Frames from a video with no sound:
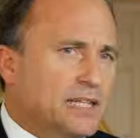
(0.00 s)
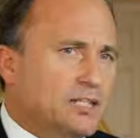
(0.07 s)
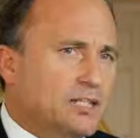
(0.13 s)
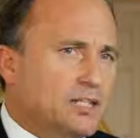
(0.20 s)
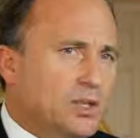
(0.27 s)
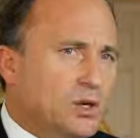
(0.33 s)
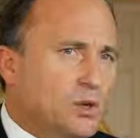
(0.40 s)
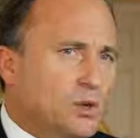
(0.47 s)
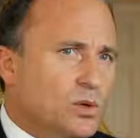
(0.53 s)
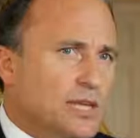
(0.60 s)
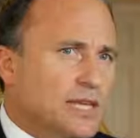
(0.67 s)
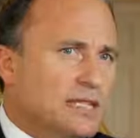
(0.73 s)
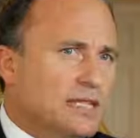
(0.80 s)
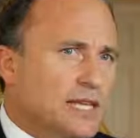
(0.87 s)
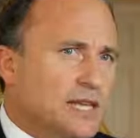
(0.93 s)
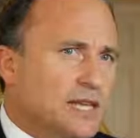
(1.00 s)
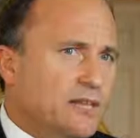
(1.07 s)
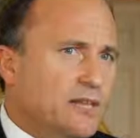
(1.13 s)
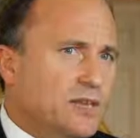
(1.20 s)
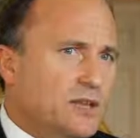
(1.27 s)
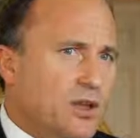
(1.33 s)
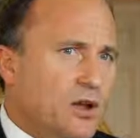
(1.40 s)
And so he said,
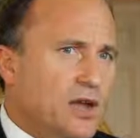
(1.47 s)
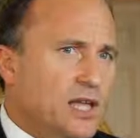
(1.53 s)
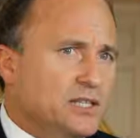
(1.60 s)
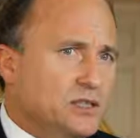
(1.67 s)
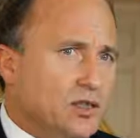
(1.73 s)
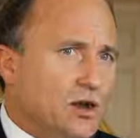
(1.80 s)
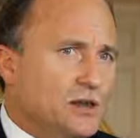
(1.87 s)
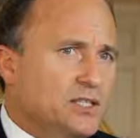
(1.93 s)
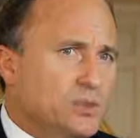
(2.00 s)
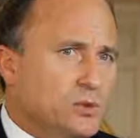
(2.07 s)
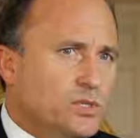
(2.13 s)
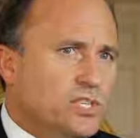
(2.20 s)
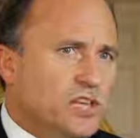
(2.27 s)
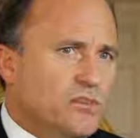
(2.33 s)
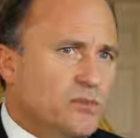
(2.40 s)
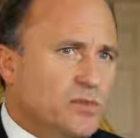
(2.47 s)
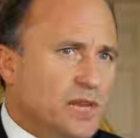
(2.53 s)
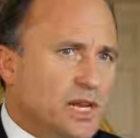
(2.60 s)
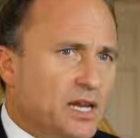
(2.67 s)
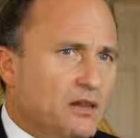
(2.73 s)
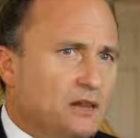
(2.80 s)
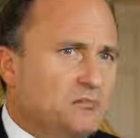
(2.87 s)
as long as you will give
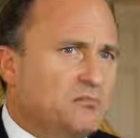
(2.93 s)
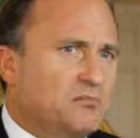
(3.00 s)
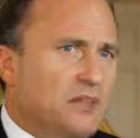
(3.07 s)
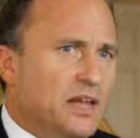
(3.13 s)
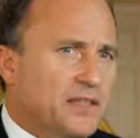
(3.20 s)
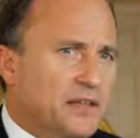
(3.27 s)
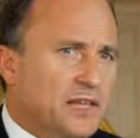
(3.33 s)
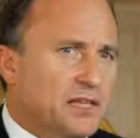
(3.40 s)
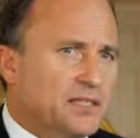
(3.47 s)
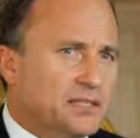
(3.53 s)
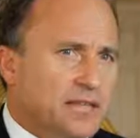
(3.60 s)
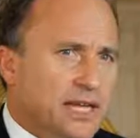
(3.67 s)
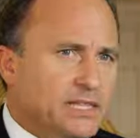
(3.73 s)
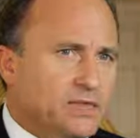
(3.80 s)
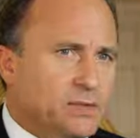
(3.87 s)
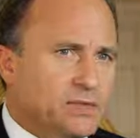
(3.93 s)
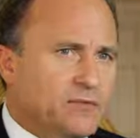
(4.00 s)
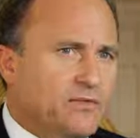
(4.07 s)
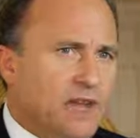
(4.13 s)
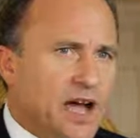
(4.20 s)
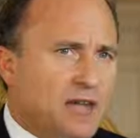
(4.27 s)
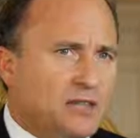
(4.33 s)
me, I think in this case it
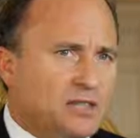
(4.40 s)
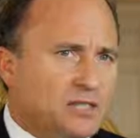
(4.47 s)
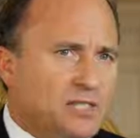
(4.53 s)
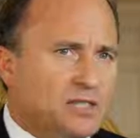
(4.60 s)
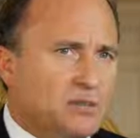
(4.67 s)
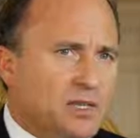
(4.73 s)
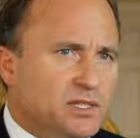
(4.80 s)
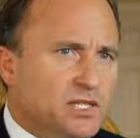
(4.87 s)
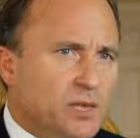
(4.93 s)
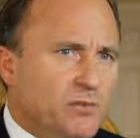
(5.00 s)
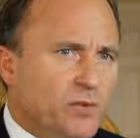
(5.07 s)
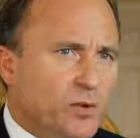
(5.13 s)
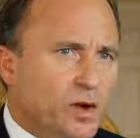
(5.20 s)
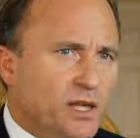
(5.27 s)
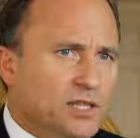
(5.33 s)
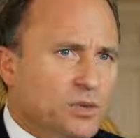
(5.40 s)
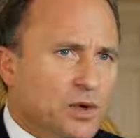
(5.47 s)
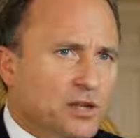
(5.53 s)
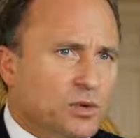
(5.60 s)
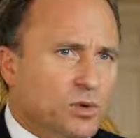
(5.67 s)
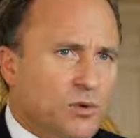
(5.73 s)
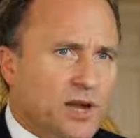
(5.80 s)
was 5 or 6 months up front,
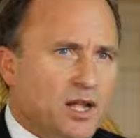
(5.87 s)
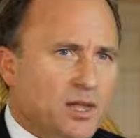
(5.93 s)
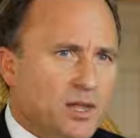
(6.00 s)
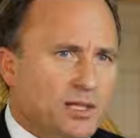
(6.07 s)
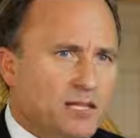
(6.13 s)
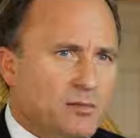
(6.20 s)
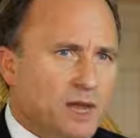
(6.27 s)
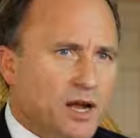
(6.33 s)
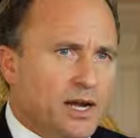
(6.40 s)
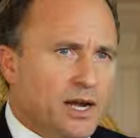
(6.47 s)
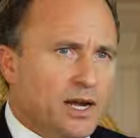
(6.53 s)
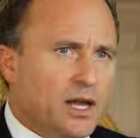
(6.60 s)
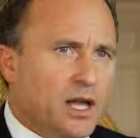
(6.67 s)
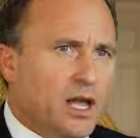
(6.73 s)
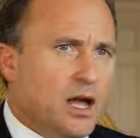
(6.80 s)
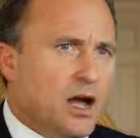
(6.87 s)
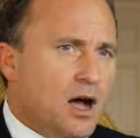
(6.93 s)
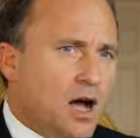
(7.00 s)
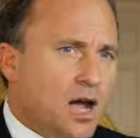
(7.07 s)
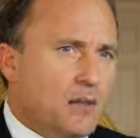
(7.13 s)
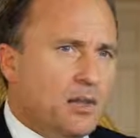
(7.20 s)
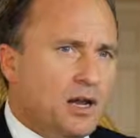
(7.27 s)
so I don't have to worry about collecting the money,
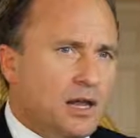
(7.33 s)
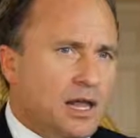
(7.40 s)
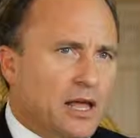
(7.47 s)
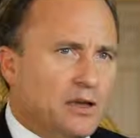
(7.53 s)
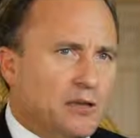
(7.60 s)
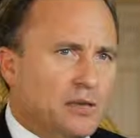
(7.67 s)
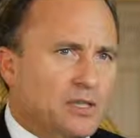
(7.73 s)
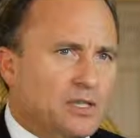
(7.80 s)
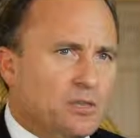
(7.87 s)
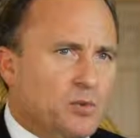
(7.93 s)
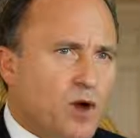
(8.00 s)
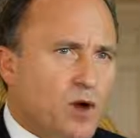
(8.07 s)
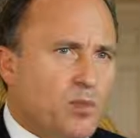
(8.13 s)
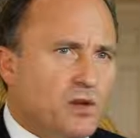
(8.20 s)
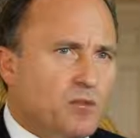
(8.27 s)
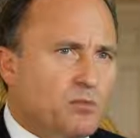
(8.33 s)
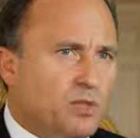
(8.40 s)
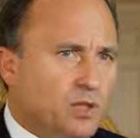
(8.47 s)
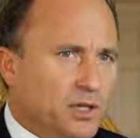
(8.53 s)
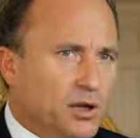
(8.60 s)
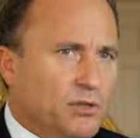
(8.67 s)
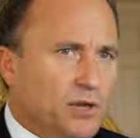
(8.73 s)
I'm going to allow you to rent this property
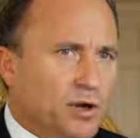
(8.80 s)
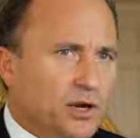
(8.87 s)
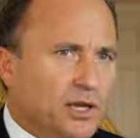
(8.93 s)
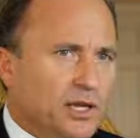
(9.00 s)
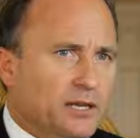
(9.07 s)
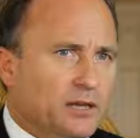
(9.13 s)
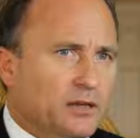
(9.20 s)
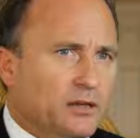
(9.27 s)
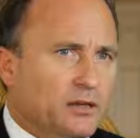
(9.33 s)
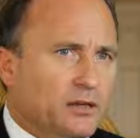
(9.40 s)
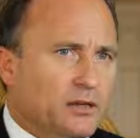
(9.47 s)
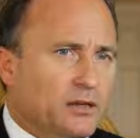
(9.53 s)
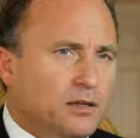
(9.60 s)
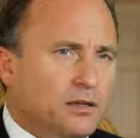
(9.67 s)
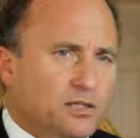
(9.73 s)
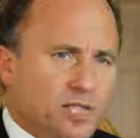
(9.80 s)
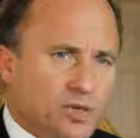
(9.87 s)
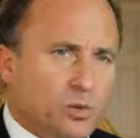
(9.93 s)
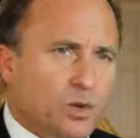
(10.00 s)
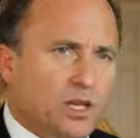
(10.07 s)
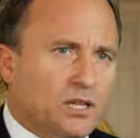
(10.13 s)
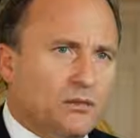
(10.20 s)
below market.
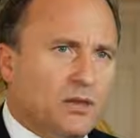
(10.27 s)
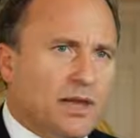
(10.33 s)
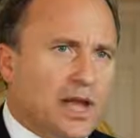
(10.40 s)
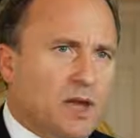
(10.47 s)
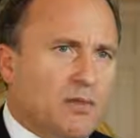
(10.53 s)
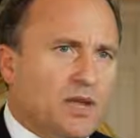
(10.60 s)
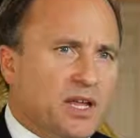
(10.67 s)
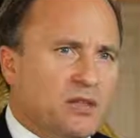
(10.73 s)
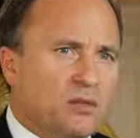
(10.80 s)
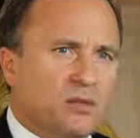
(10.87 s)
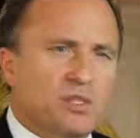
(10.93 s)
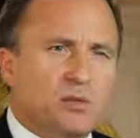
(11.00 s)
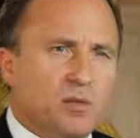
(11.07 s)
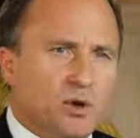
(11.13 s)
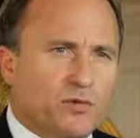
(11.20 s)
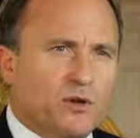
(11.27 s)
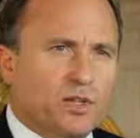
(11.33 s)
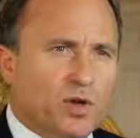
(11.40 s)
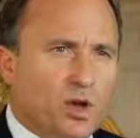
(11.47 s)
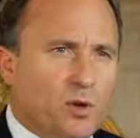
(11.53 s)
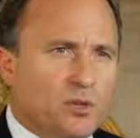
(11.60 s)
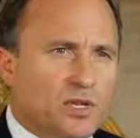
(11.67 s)
She quickly ran out because it was the
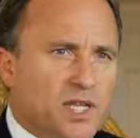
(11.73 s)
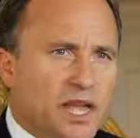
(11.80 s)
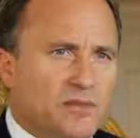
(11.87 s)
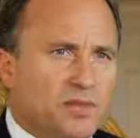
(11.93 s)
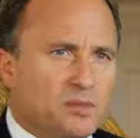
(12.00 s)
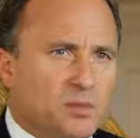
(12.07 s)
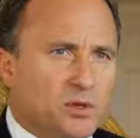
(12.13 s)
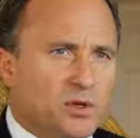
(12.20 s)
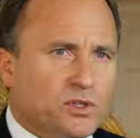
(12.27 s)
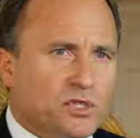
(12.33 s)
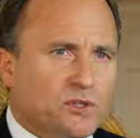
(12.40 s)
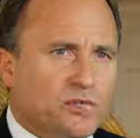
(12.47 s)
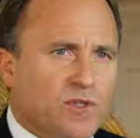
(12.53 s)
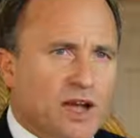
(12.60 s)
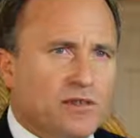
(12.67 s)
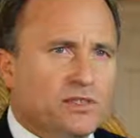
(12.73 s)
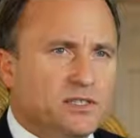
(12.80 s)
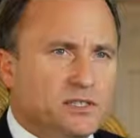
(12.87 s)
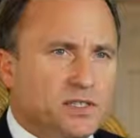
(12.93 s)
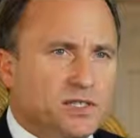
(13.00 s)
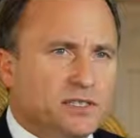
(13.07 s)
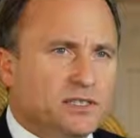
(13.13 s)
perfect home and gave this person $5,000 or
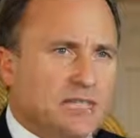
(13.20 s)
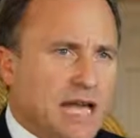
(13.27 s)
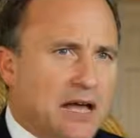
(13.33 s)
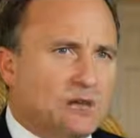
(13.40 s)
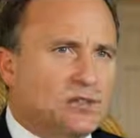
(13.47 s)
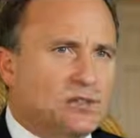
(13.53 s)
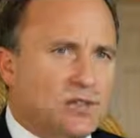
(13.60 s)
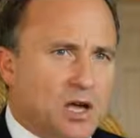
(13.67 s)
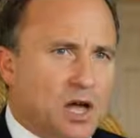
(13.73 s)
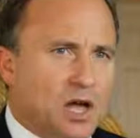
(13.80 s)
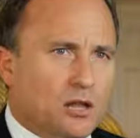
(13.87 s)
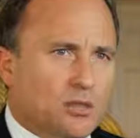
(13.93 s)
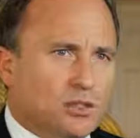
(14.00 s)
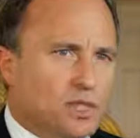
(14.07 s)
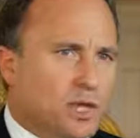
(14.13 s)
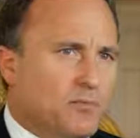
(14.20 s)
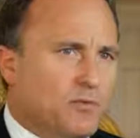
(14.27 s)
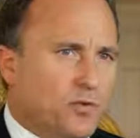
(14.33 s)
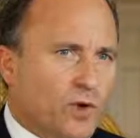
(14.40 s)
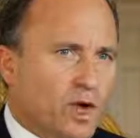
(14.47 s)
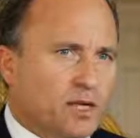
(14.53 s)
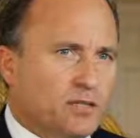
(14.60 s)
$6,000
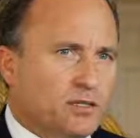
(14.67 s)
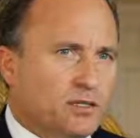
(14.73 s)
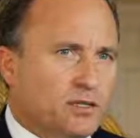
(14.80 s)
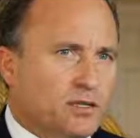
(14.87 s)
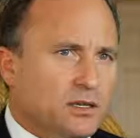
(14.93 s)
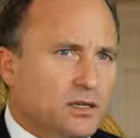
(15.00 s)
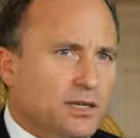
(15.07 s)
up front.